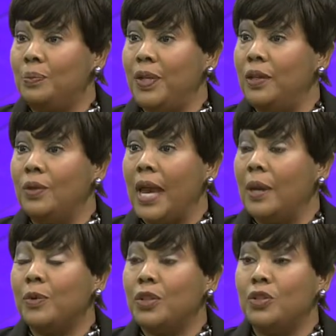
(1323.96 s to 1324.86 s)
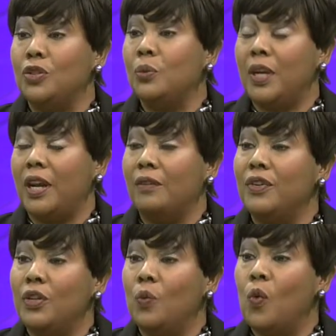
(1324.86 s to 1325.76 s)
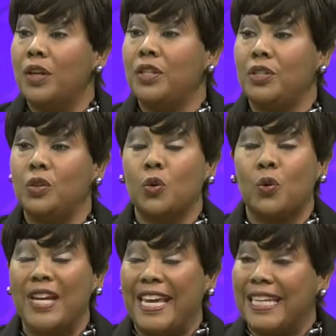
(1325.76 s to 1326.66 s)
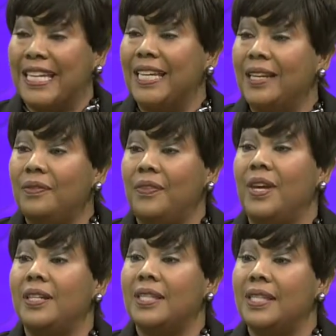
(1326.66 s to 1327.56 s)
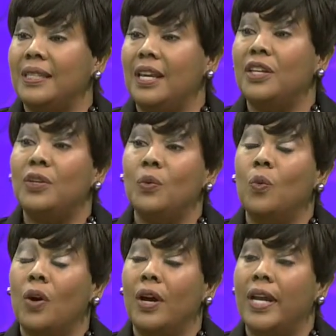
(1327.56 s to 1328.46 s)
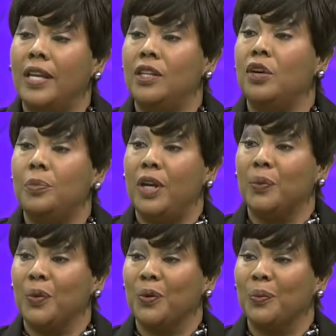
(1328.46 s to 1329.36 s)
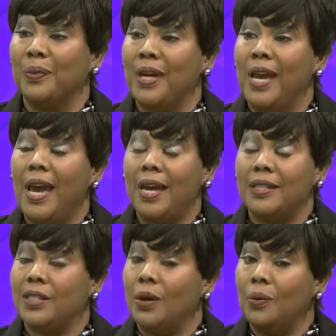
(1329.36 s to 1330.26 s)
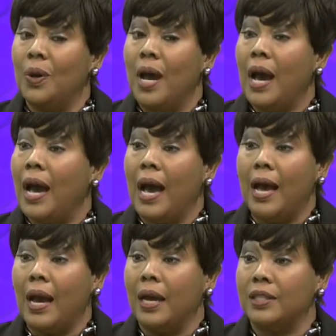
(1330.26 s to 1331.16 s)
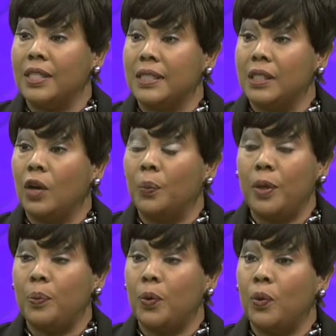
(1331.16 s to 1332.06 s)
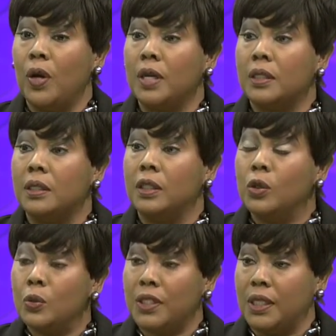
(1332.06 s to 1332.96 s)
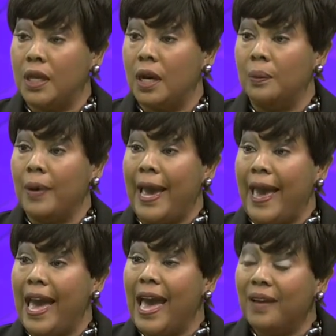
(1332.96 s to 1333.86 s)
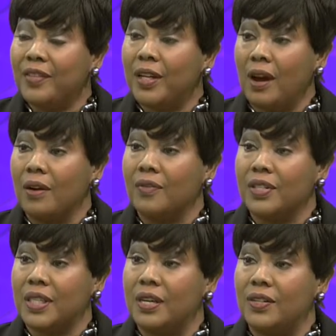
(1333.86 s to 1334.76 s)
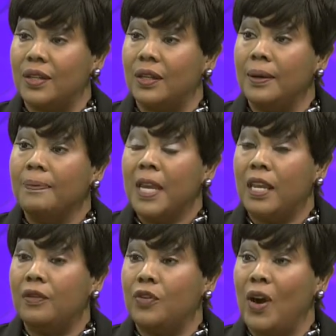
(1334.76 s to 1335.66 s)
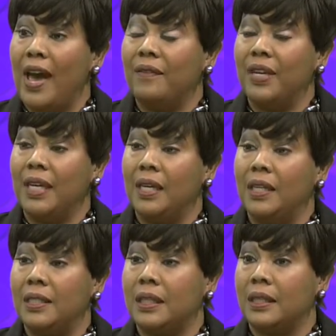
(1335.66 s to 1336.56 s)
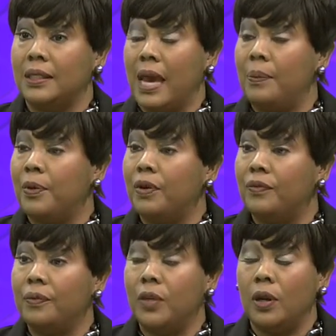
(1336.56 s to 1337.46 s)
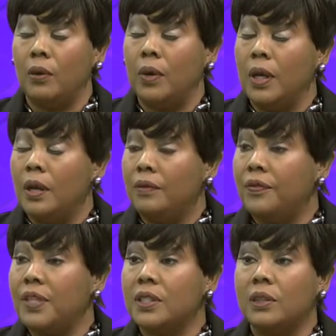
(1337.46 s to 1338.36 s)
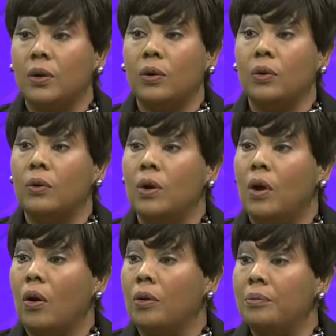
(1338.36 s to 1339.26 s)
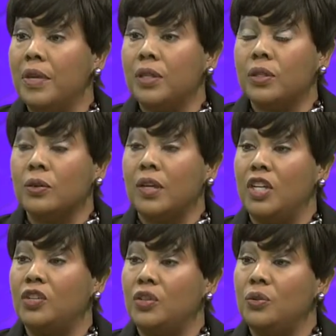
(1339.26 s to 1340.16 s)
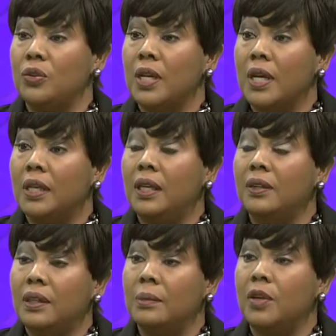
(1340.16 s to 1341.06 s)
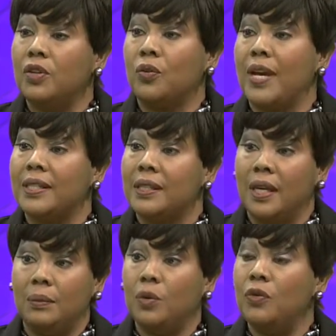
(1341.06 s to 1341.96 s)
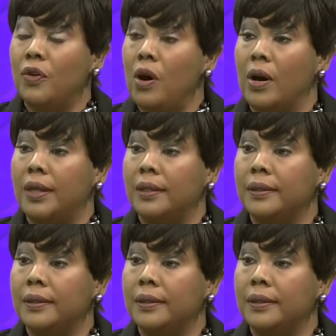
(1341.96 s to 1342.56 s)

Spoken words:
be able to do whatever you want to do, create any fantasy that you want in your bedroom. And so I just tell people to loosen up, have the conversation, and if you're having any type of, you know, physical or mental issues, get them addressed and move on.